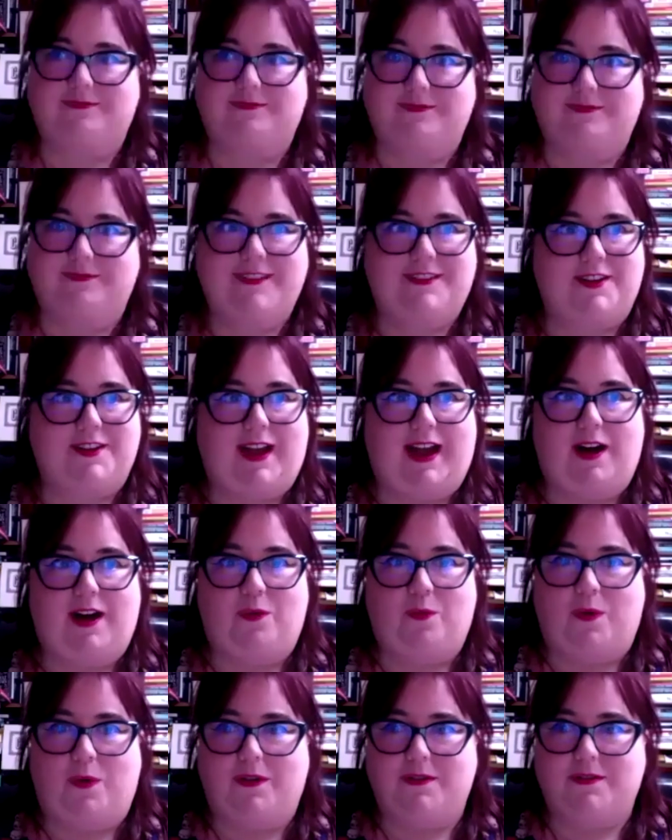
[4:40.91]
And so how
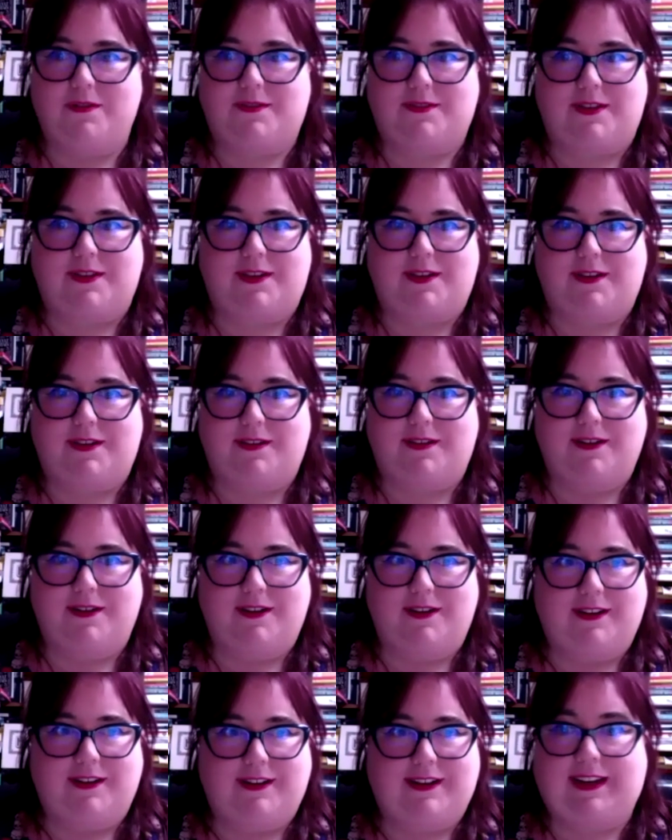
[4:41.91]
was the
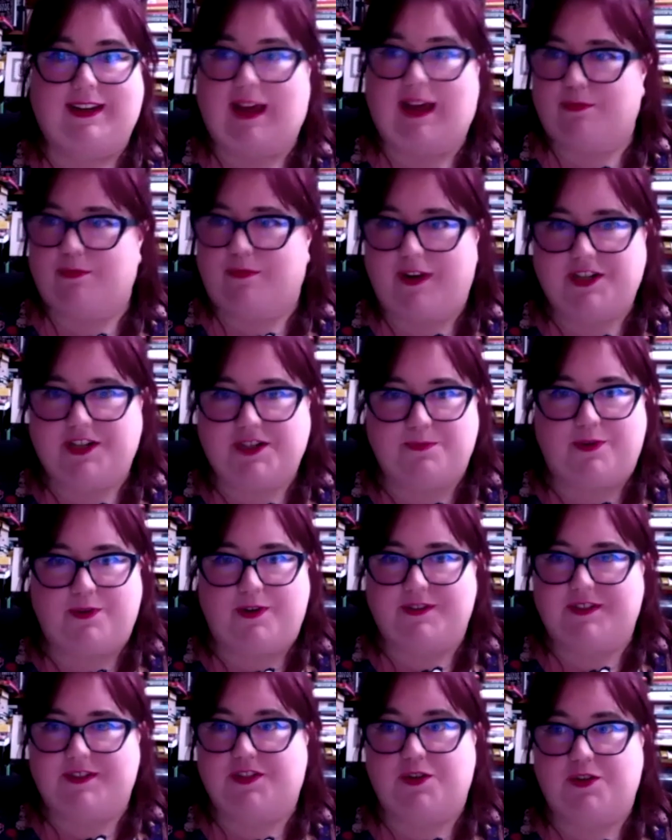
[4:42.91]
collaboration
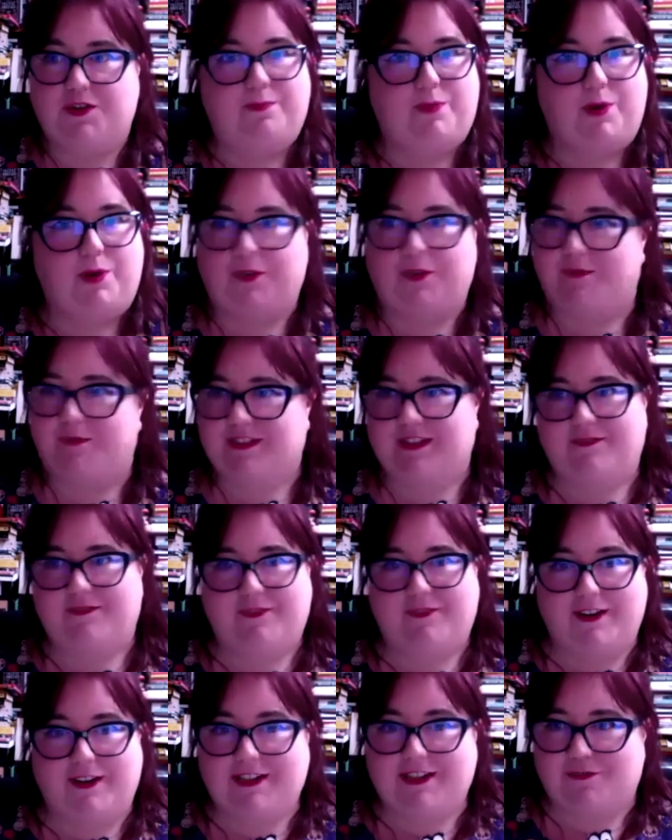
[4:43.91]
process? You're both obviously in
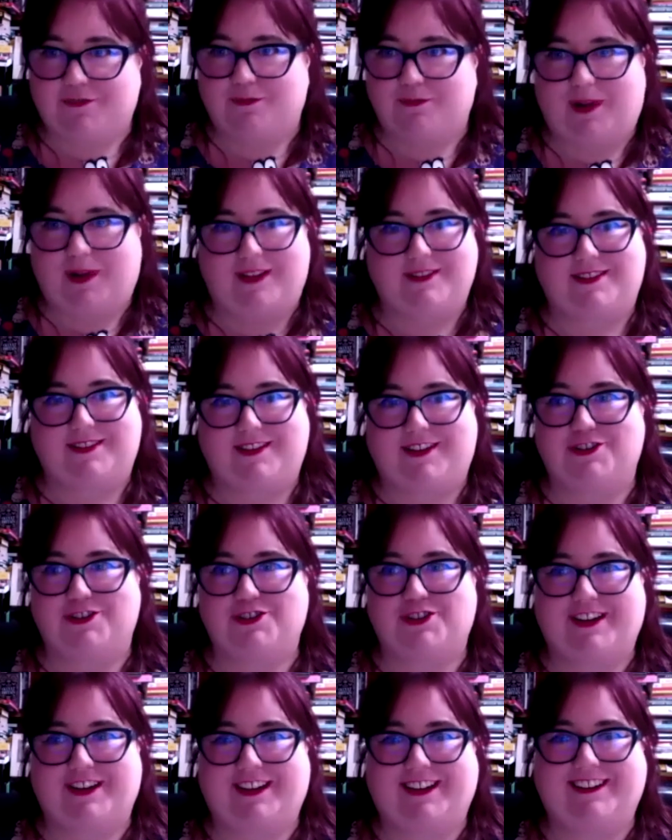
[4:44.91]
very different parts of the
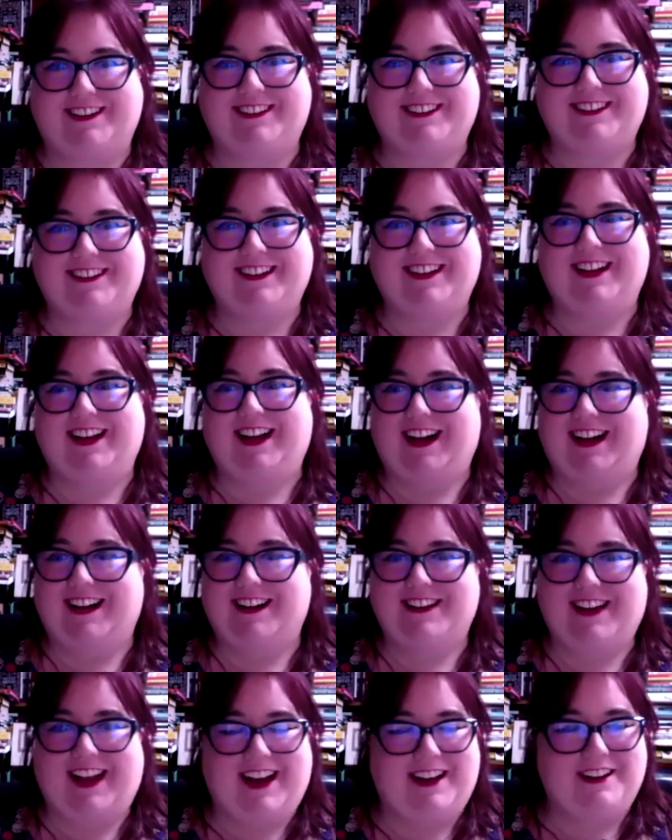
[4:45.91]
country here.
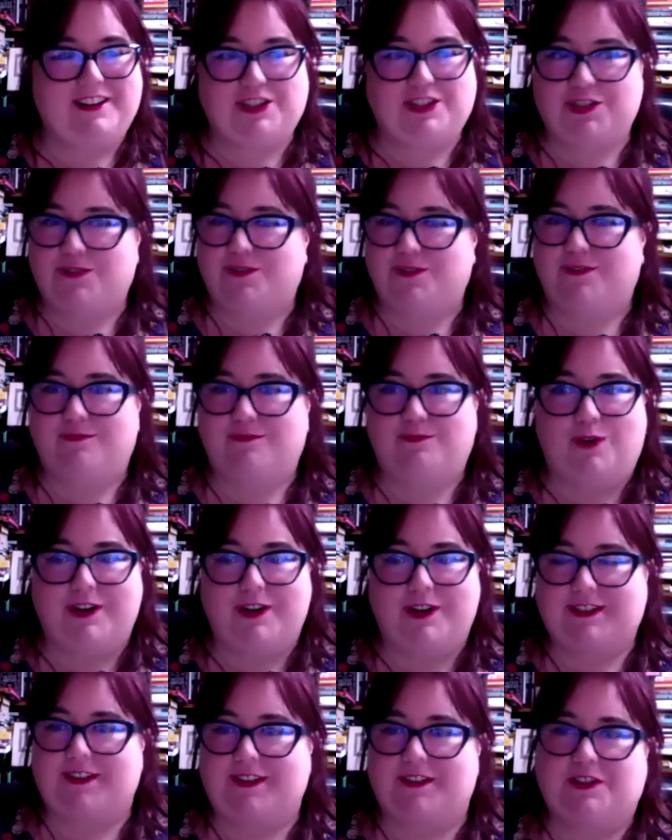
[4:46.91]
How did you
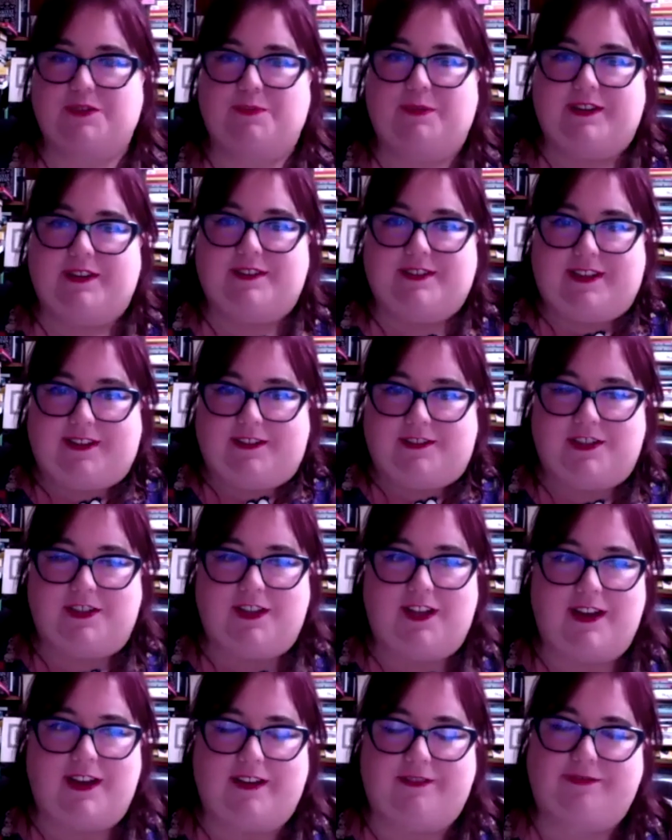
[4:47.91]
work together to bring it to
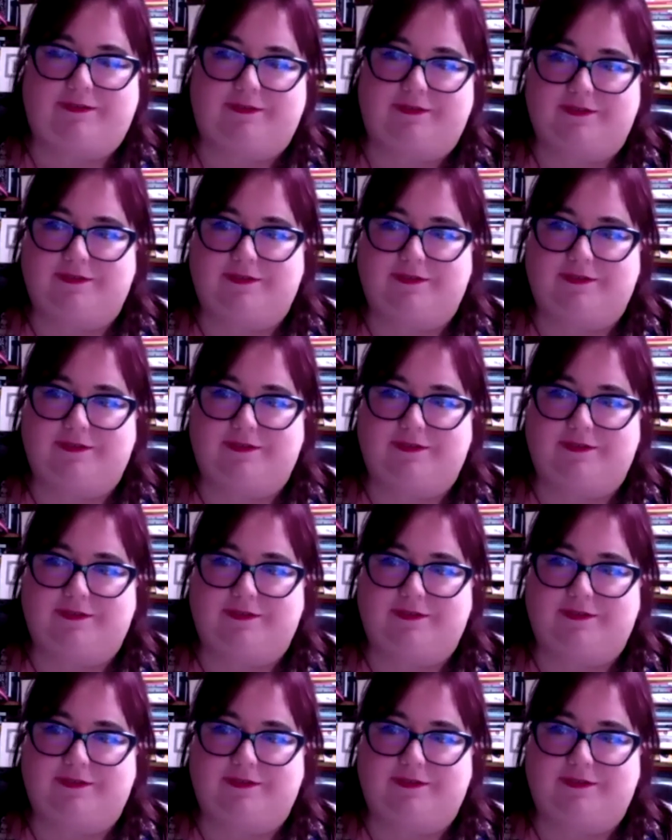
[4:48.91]
life?